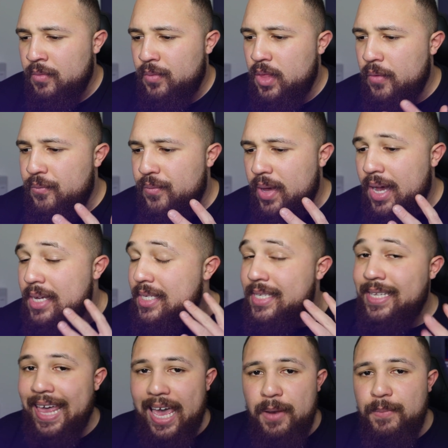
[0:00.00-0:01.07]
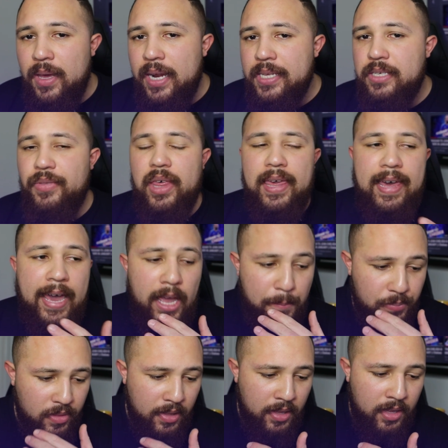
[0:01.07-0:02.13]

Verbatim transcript: for the first 10 minutes of the game,